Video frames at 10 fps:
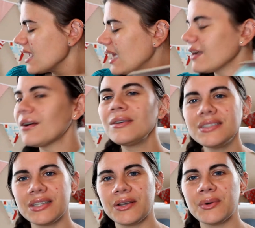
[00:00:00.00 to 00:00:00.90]
I
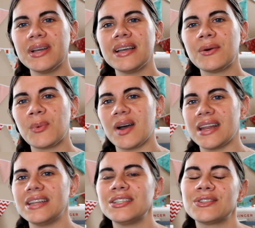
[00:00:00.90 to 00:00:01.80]
also
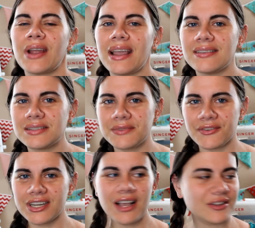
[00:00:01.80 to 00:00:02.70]
wanted to try out some
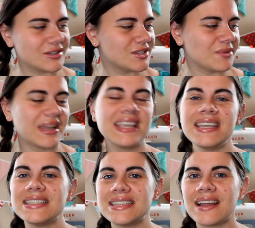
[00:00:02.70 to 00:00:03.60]
different colors. So my
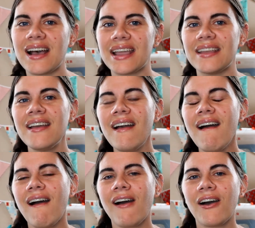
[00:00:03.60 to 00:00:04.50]
kids and I
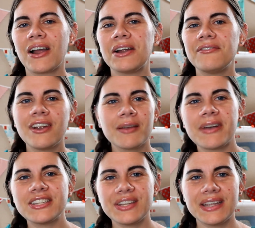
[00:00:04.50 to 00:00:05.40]
are very
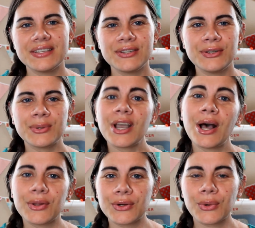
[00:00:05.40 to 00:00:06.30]
much into
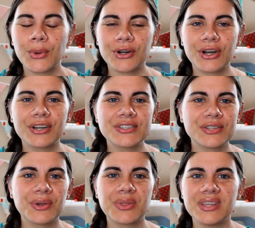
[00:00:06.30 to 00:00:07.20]
color order,
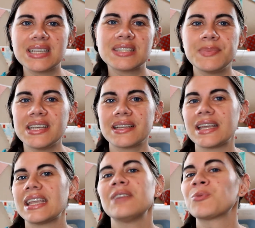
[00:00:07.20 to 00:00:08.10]
so things being
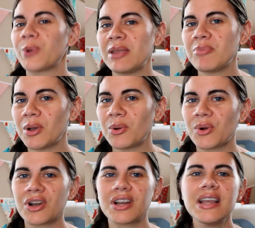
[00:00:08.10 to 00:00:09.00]
like in rainbow
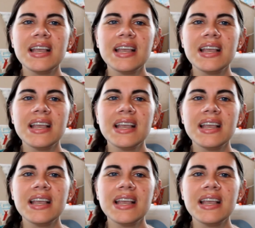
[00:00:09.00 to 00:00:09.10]
order.